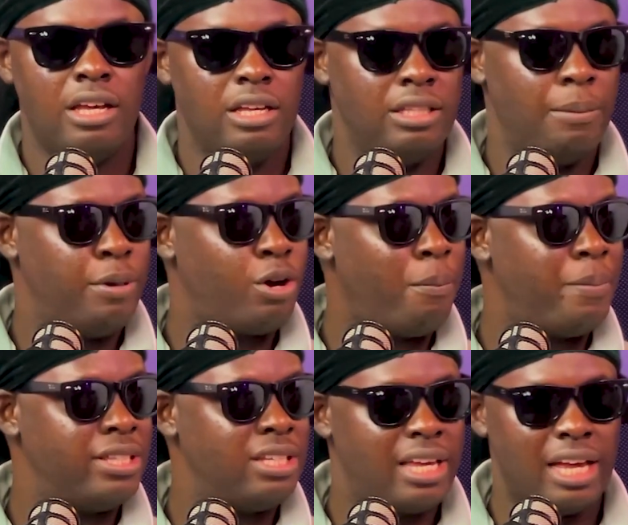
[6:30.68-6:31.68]
They pick up a
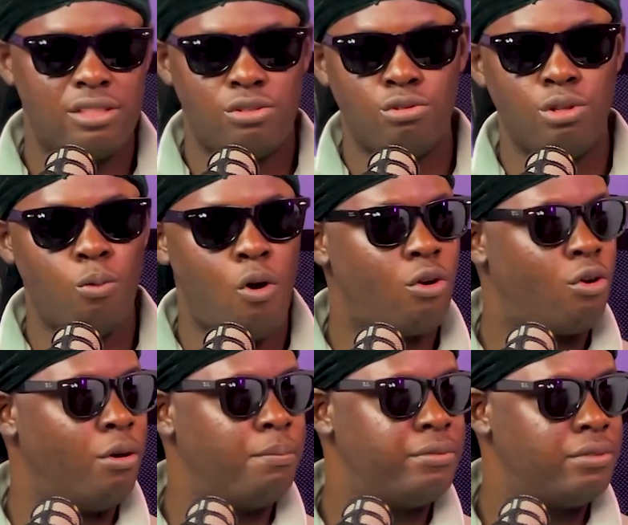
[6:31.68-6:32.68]
ticket to the World
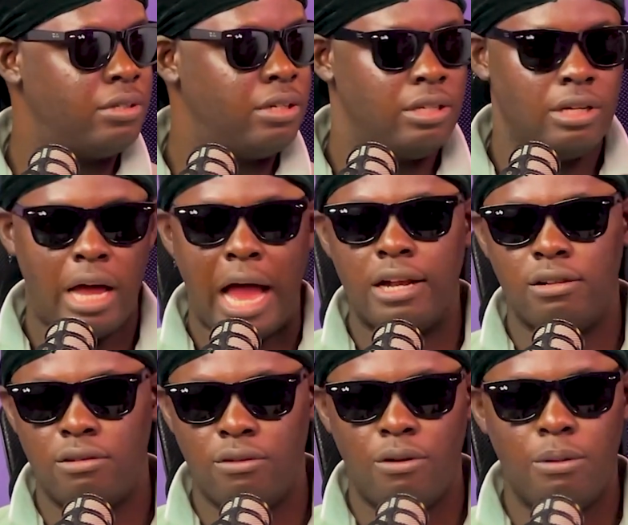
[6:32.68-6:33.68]
Cup,
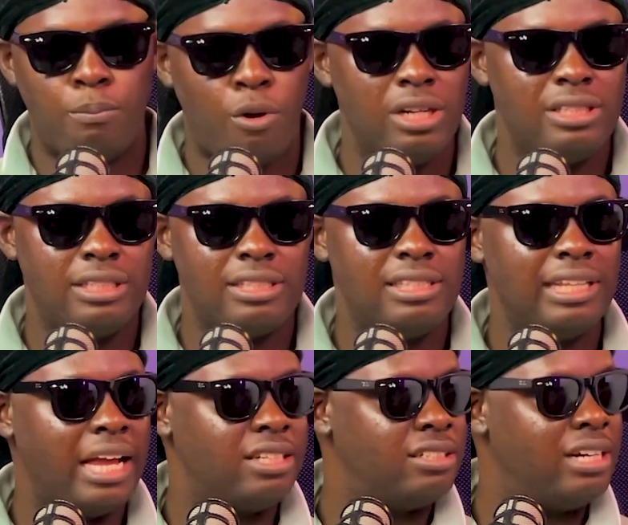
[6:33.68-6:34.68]
and politics in
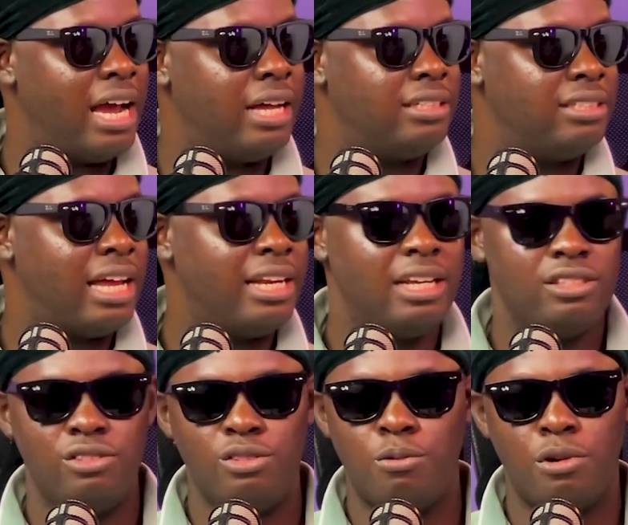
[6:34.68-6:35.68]
Nigeria decided,
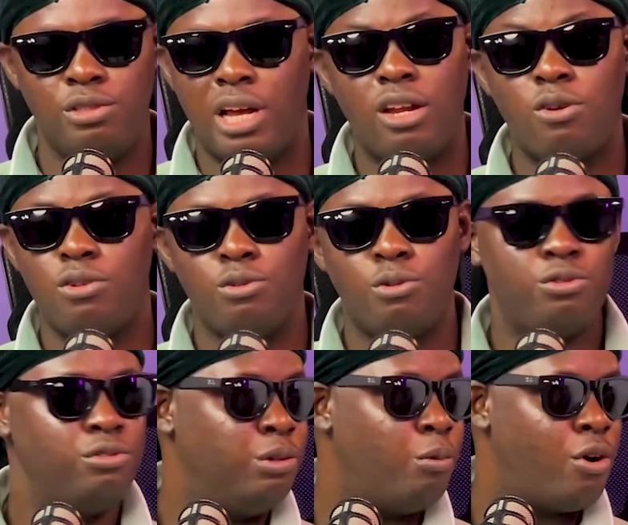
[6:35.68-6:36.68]
you know what, you are not going to go
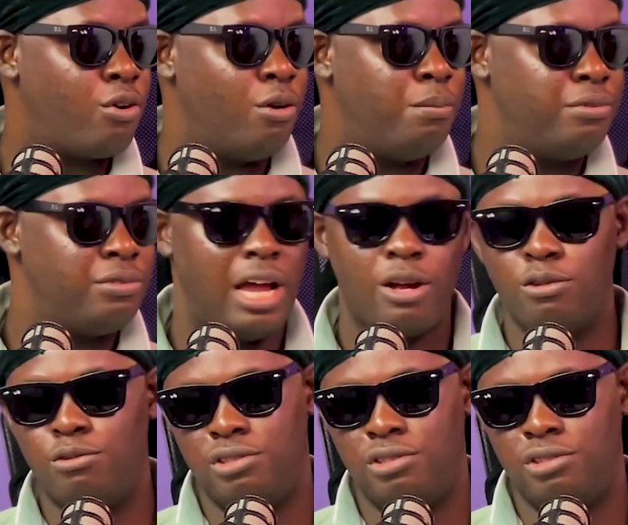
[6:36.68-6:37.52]
to the World Cup. You are going to